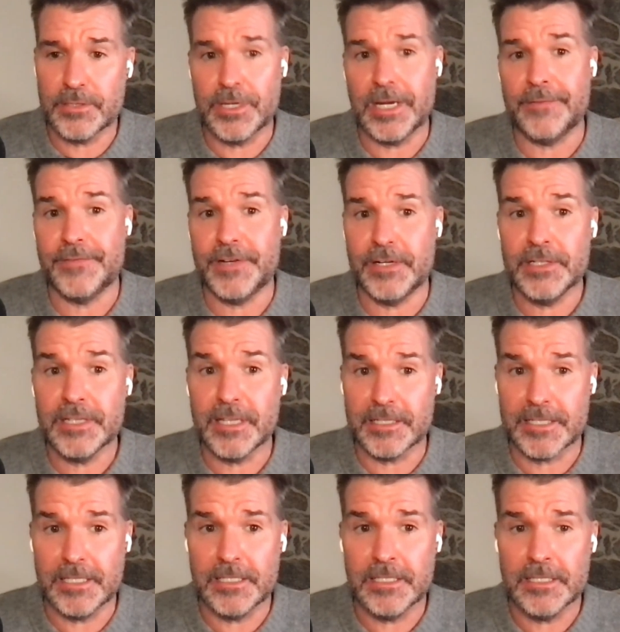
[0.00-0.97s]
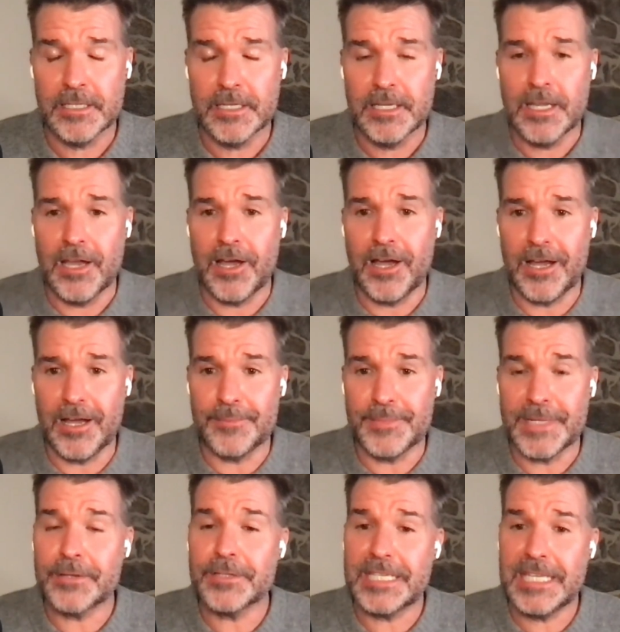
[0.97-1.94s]
You got very lucky.
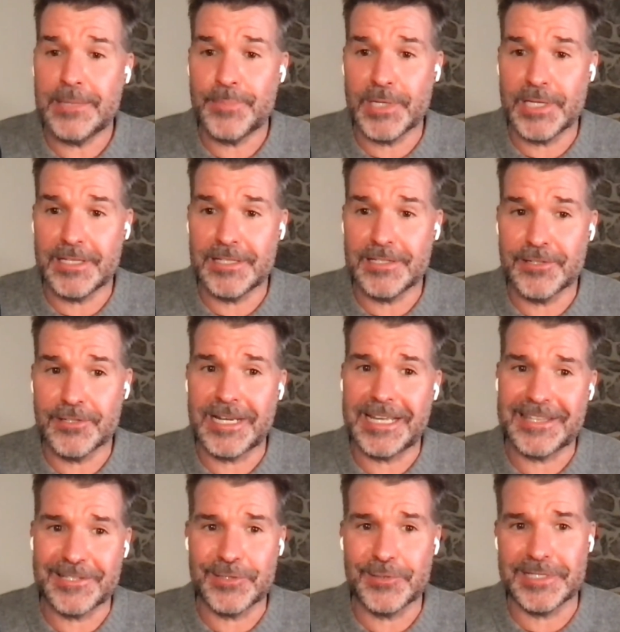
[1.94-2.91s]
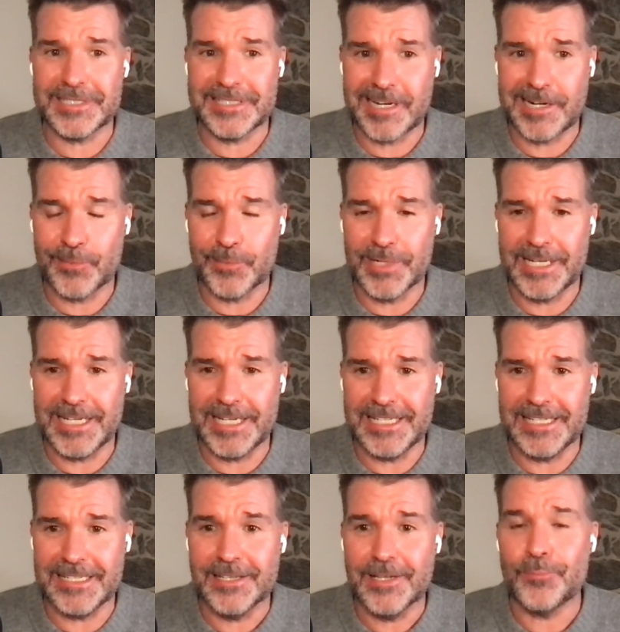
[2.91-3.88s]
Now to keep it, you're going to have to do an entire
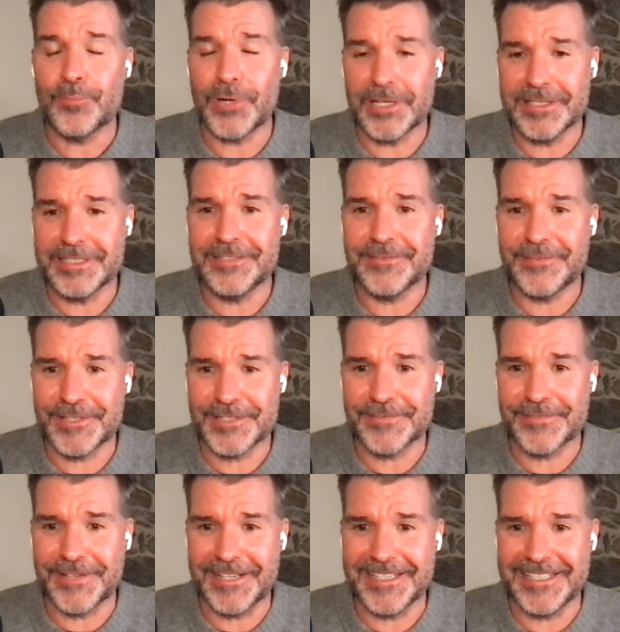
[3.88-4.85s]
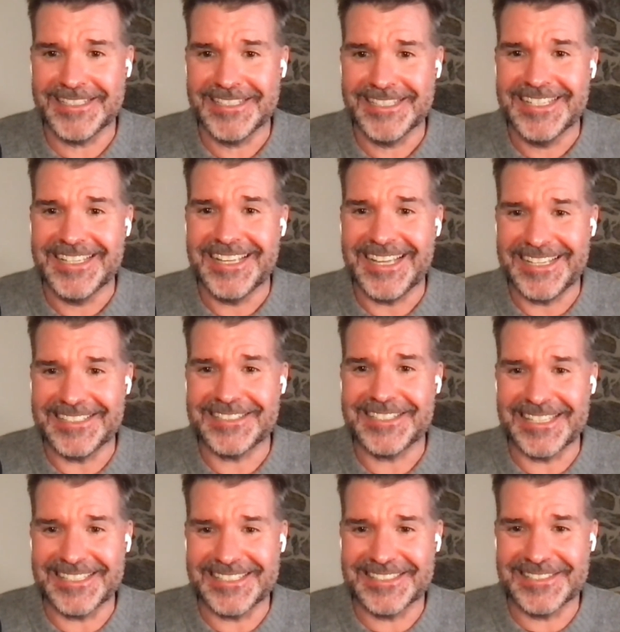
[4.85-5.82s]
180, broadly diversify, and
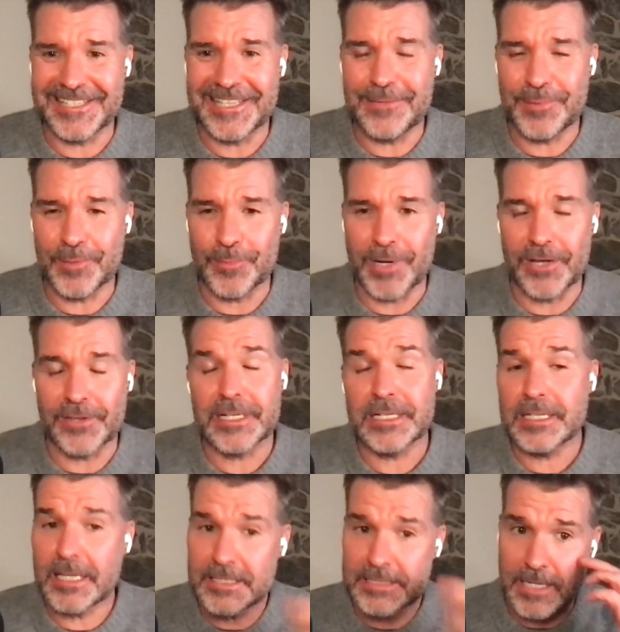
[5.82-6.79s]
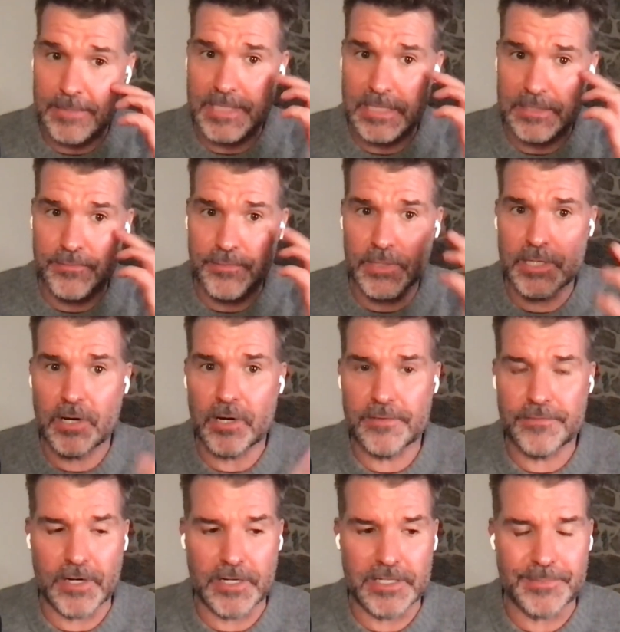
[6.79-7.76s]
to keep your wealth. And a lot of times that's really hard
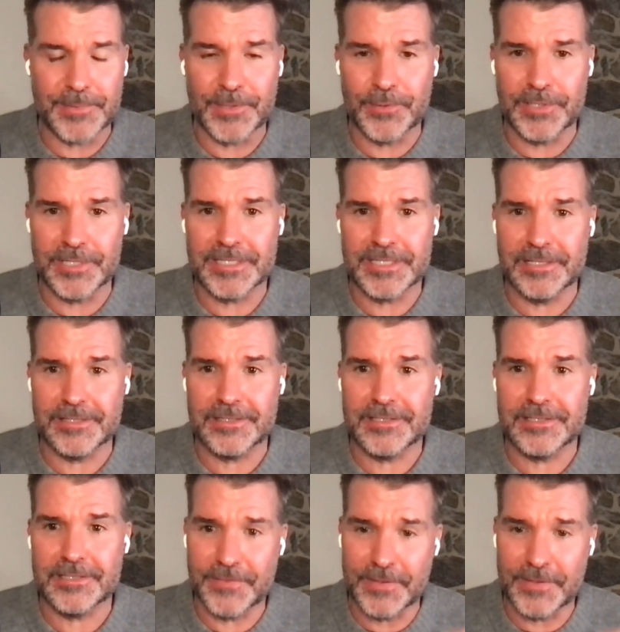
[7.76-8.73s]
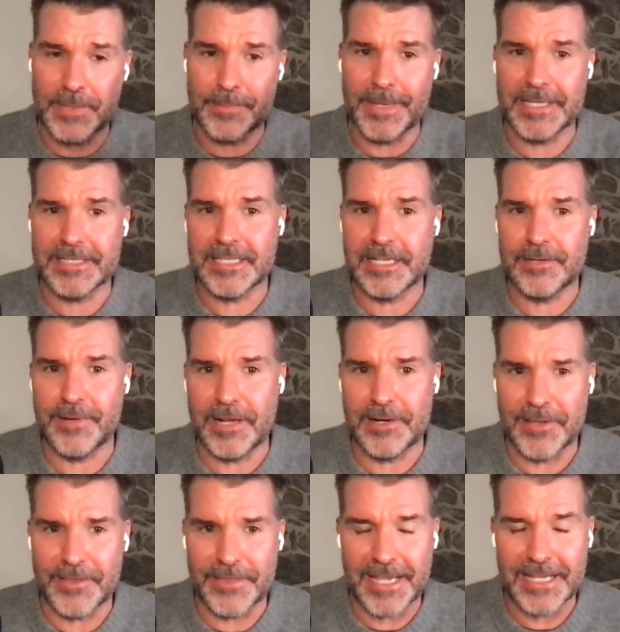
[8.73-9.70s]
for entrepreneurs to flip their mindset around
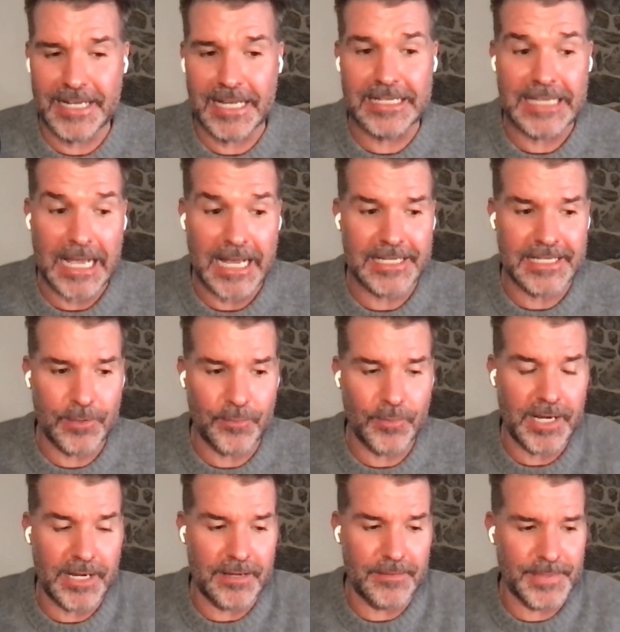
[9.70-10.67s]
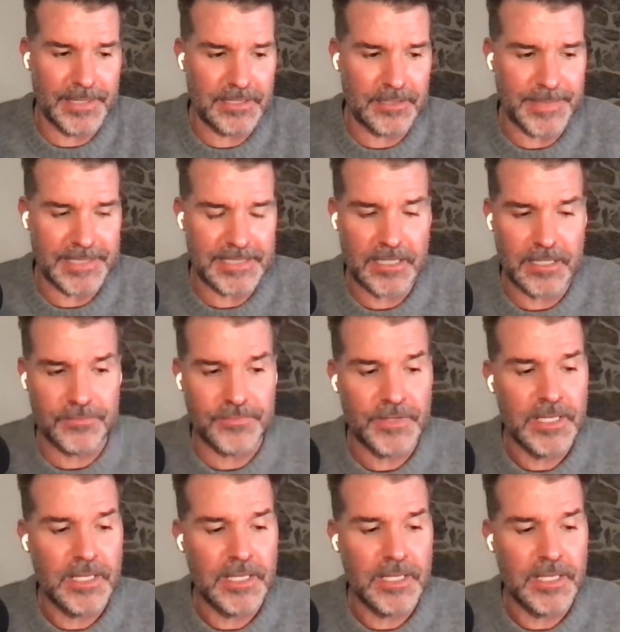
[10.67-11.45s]
on that. And I get why. I've been there myself.